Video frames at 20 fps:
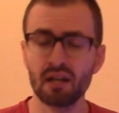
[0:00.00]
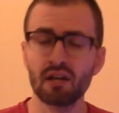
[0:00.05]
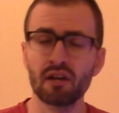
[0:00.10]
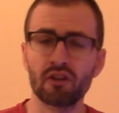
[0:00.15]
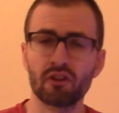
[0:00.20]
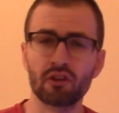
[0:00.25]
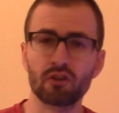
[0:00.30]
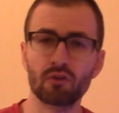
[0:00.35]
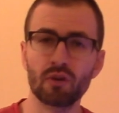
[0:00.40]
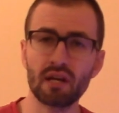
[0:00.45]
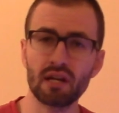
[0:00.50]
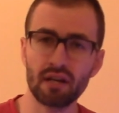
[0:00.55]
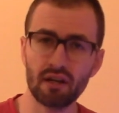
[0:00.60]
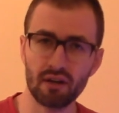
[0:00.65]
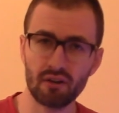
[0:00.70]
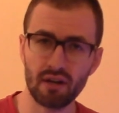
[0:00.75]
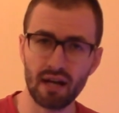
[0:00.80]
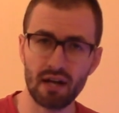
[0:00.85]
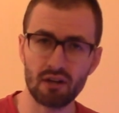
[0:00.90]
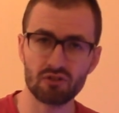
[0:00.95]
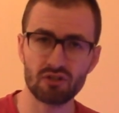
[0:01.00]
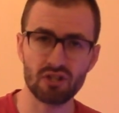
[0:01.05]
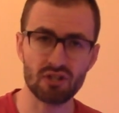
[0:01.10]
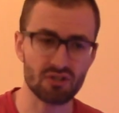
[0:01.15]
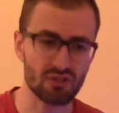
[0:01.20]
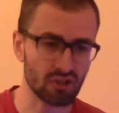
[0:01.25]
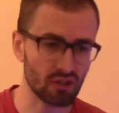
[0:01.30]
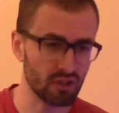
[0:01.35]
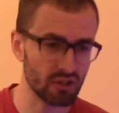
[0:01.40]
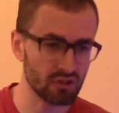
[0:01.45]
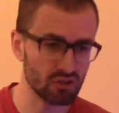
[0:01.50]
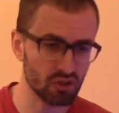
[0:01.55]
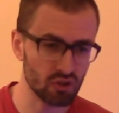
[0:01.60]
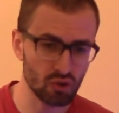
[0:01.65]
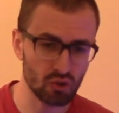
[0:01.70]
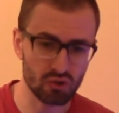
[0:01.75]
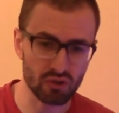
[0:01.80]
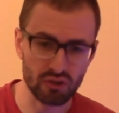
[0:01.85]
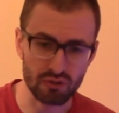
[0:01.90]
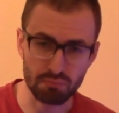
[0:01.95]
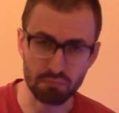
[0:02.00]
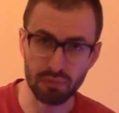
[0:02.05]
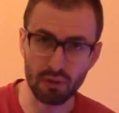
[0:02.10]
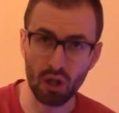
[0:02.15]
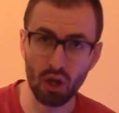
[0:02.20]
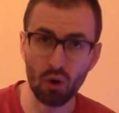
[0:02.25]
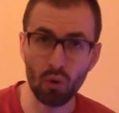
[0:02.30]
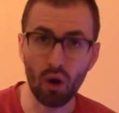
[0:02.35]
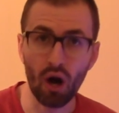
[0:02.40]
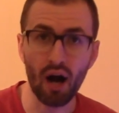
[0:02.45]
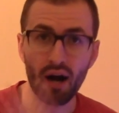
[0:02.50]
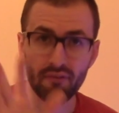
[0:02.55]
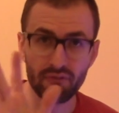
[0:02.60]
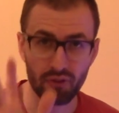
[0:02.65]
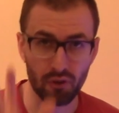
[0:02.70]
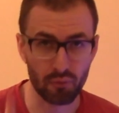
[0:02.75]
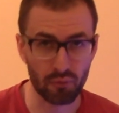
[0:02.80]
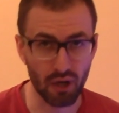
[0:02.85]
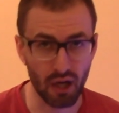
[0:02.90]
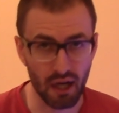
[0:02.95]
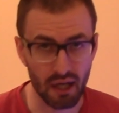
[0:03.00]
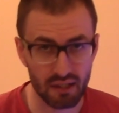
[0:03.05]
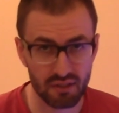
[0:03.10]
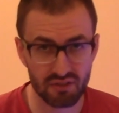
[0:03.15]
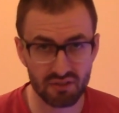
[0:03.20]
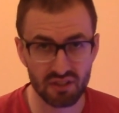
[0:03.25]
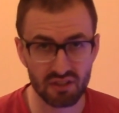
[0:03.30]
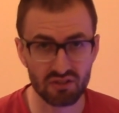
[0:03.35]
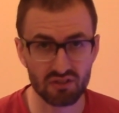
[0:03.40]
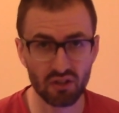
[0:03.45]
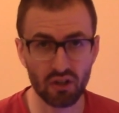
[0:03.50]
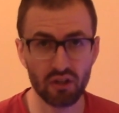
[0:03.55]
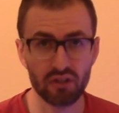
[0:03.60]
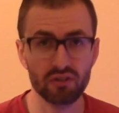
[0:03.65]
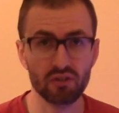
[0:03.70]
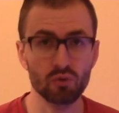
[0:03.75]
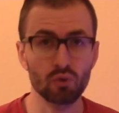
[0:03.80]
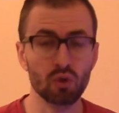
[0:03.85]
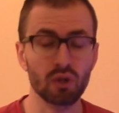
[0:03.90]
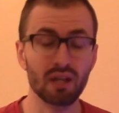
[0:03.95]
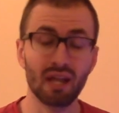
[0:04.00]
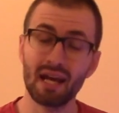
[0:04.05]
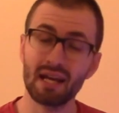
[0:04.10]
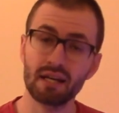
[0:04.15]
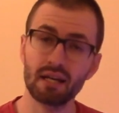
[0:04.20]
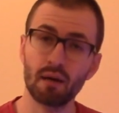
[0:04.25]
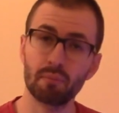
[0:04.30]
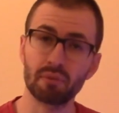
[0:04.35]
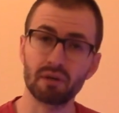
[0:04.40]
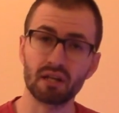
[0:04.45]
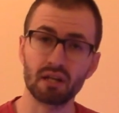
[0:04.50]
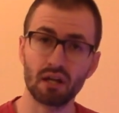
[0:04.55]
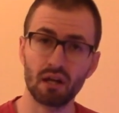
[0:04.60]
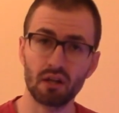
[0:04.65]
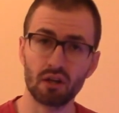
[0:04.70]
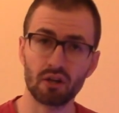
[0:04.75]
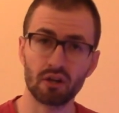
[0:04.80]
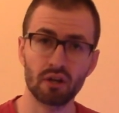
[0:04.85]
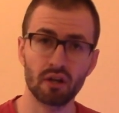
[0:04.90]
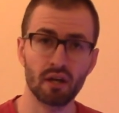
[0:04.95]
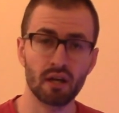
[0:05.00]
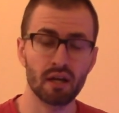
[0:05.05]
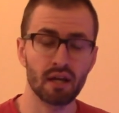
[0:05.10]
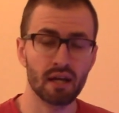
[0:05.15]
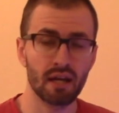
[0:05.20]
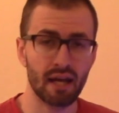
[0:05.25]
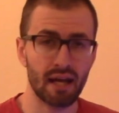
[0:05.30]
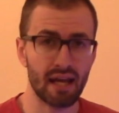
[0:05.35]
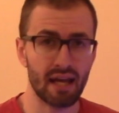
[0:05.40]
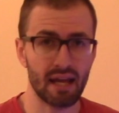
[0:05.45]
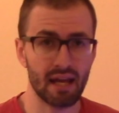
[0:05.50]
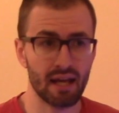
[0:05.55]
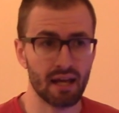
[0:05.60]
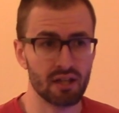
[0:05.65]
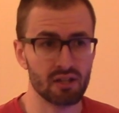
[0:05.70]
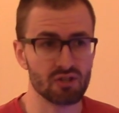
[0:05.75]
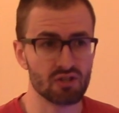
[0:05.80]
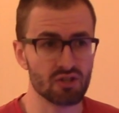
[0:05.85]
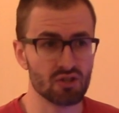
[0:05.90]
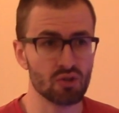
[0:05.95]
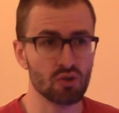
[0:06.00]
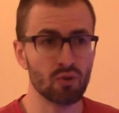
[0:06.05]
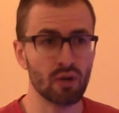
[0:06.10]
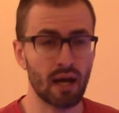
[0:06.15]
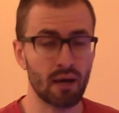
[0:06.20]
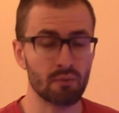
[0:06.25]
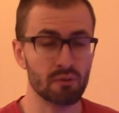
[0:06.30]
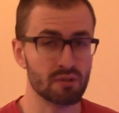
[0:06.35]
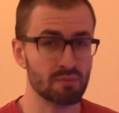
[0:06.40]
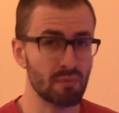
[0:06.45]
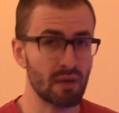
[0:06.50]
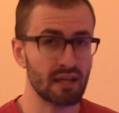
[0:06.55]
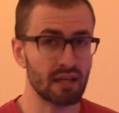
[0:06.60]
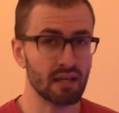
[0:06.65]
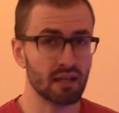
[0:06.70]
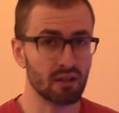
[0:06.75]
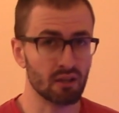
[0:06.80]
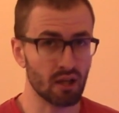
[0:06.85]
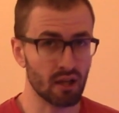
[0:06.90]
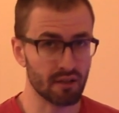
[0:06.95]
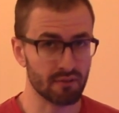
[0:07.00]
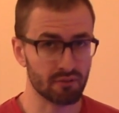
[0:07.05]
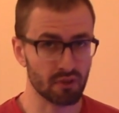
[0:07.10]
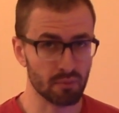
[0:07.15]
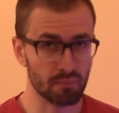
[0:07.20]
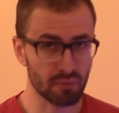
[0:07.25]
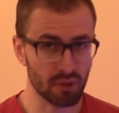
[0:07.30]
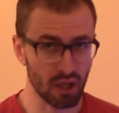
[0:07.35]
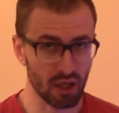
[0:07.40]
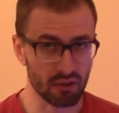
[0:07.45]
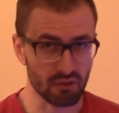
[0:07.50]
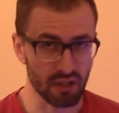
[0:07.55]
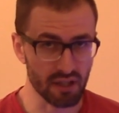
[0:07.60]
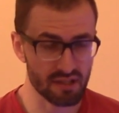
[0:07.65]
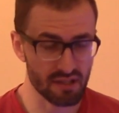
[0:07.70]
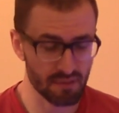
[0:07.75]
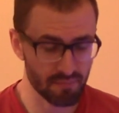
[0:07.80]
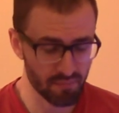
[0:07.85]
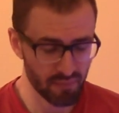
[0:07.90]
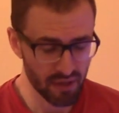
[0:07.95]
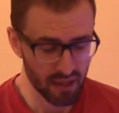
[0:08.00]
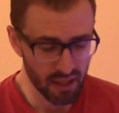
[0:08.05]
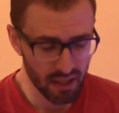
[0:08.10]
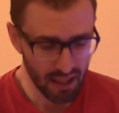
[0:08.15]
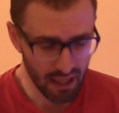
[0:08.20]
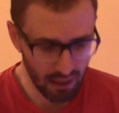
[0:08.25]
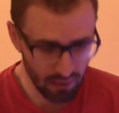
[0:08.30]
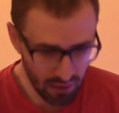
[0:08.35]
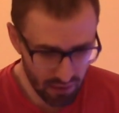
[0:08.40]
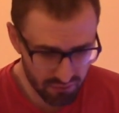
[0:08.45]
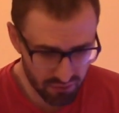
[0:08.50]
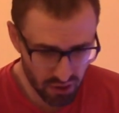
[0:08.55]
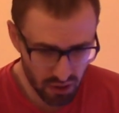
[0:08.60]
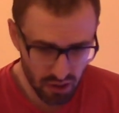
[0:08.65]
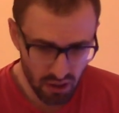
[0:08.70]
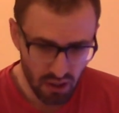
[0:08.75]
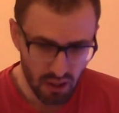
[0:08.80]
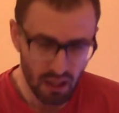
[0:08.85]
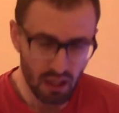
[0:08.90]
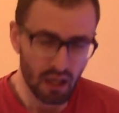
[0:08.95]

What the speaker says: the green hair algae started to just blow off the rocks. It started to lighten up in color, and soon I was making a lot of good progress. However,